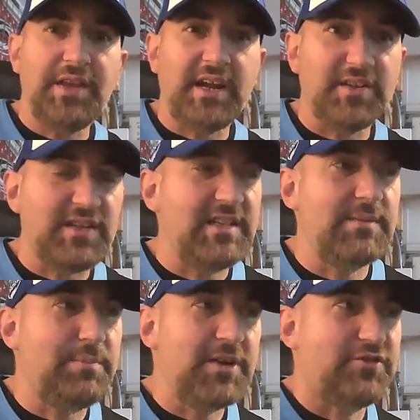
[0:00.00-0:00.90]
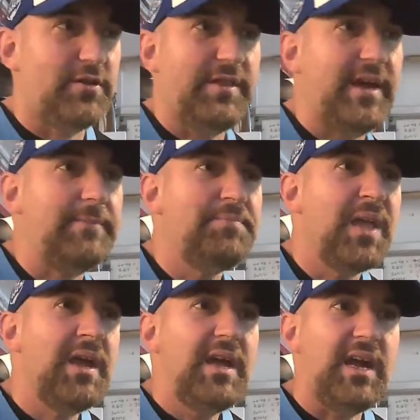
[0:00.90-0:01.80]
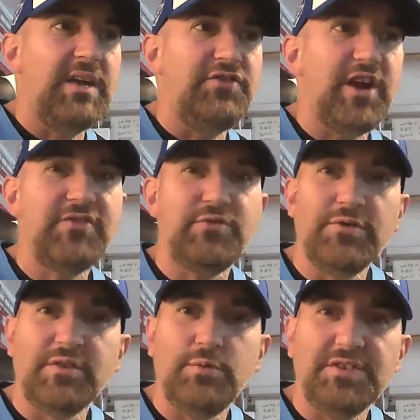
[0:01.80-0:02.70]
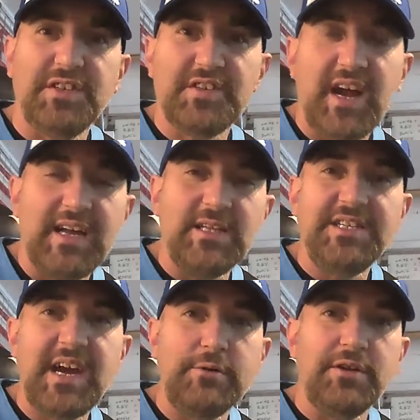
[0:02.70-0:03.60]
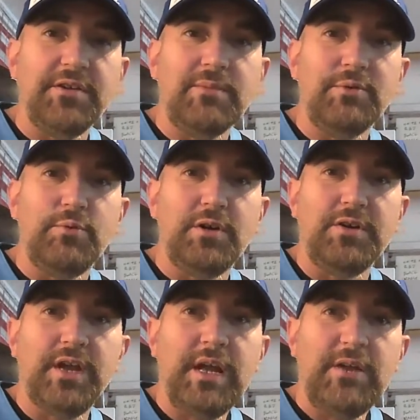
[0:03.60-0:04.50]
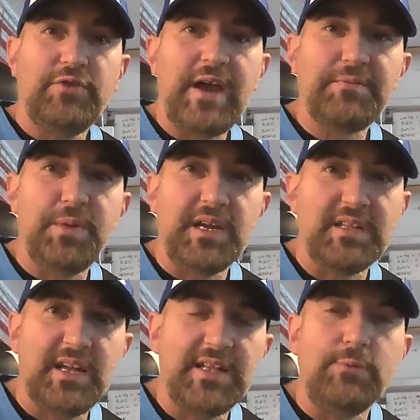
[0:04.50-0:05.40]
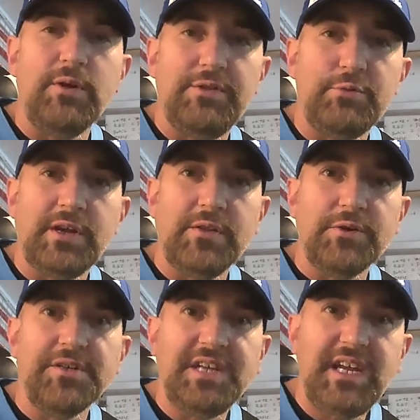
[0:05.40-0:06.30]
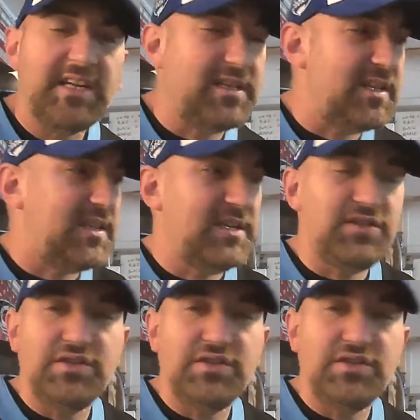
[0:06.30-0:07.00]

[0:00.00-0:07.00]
I think I seen a picture of that, and Josh Rosen was this highly touted number one draft pick, and then they went 3-13, and then